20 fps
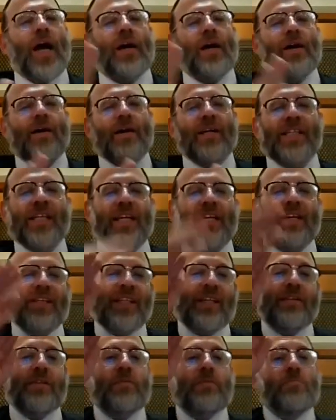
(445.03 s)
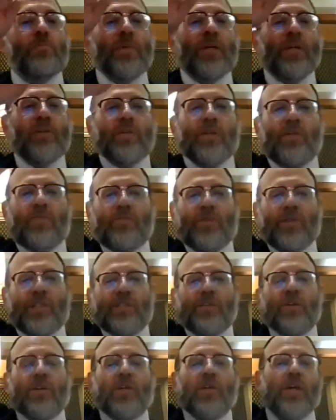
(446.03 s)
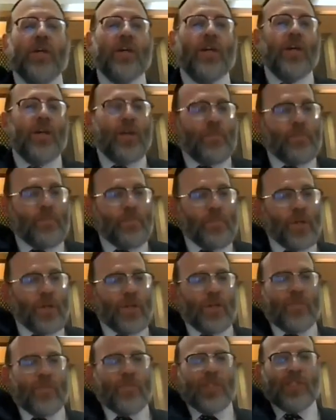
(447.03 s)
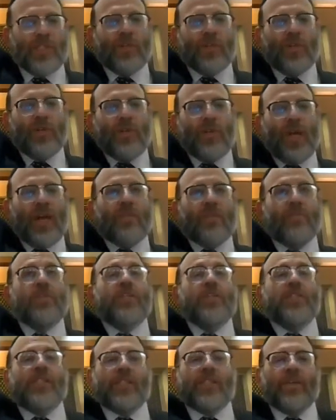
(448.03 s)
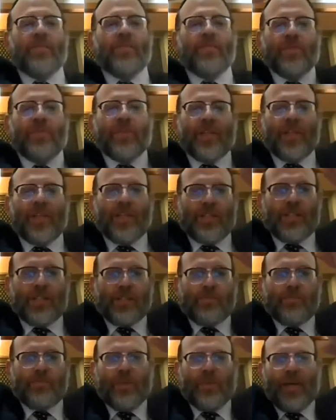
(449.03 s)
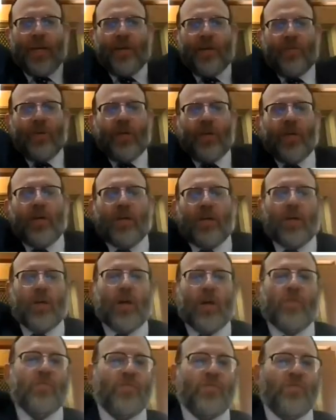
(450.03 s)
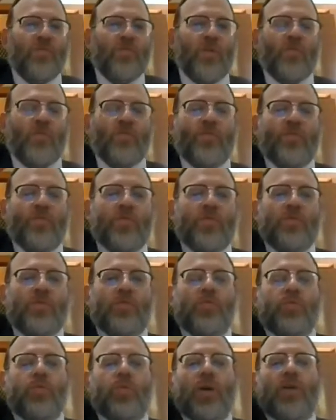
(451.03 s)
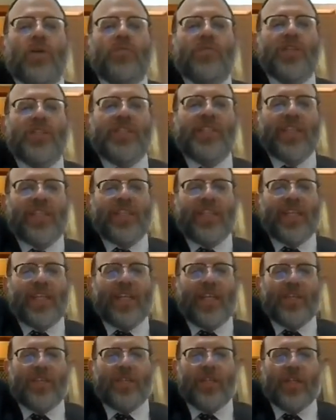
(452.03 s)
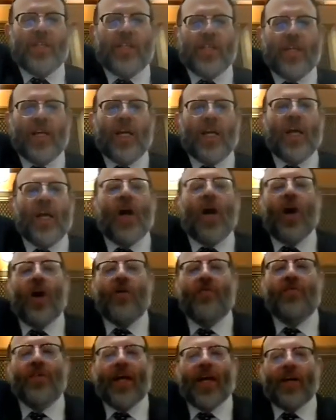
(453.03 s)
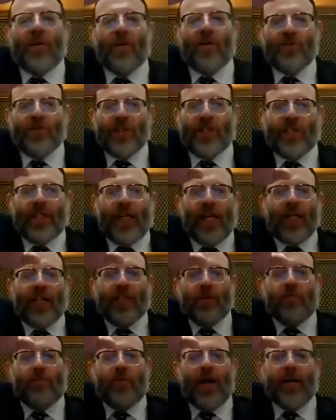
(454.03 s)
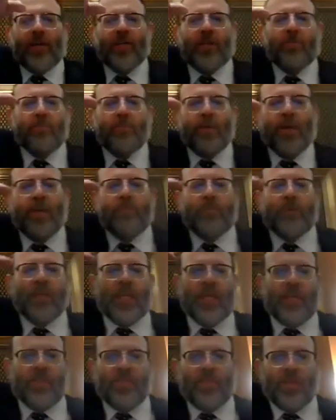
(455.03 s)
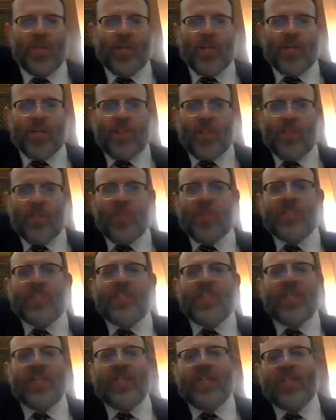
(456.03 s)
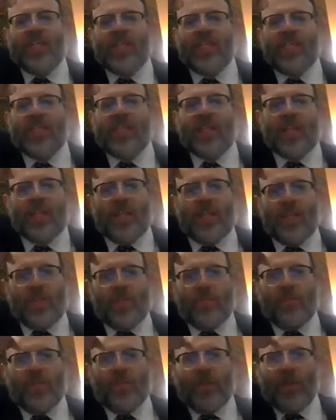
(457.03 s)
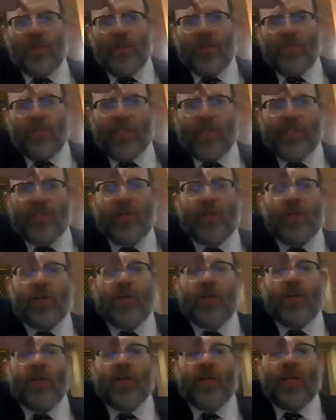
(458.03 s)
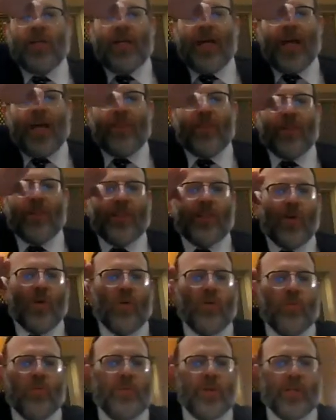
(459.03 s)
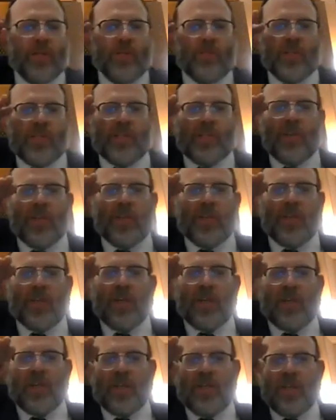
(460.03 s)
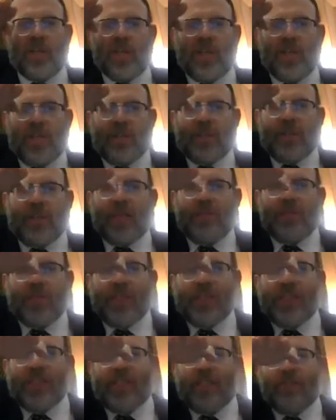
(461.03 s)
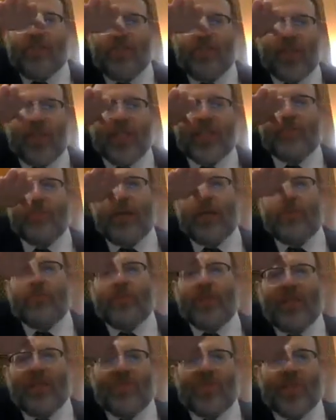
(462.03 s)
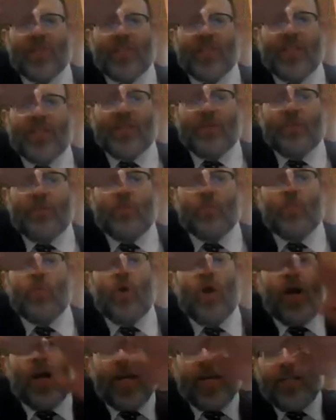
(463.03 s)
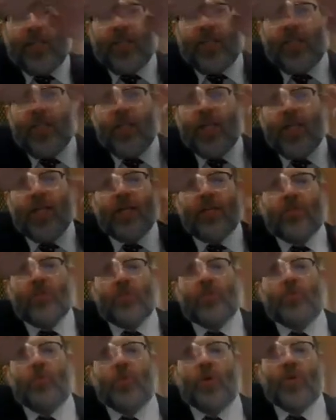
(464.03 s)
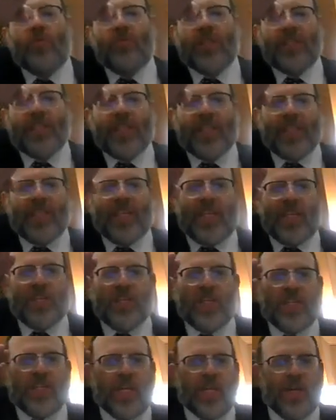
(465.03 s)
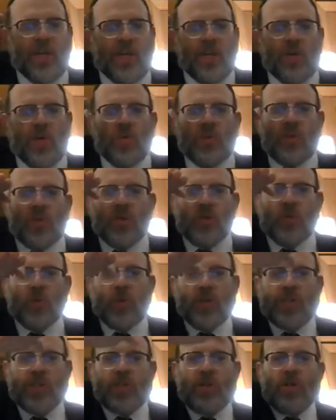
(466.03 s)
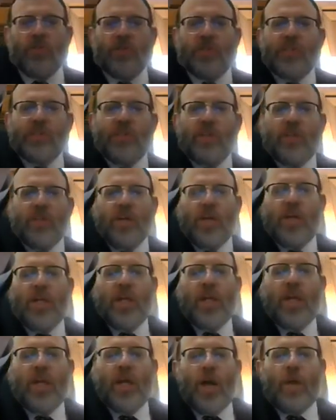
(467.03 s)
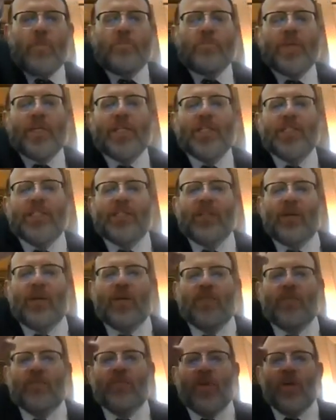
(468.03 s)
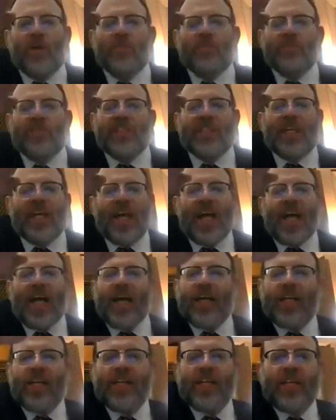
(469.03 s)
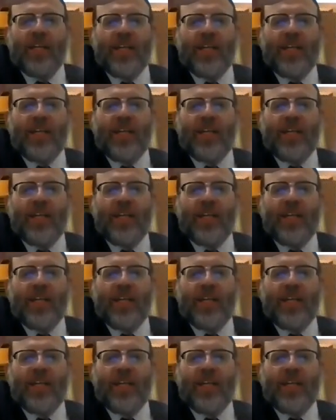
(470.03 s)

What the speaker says: I said it's in the middle of the sukkah. In the middle of the sukkah, you have this area of 12 to 16 inches of not kosher schach. So imagine, make believe, this is the middle of the sukkah, and this whole middle of the sukkah, let's make believe this is wide, 12 to 16 inches, goes across the whole sukkah, a piece of schach,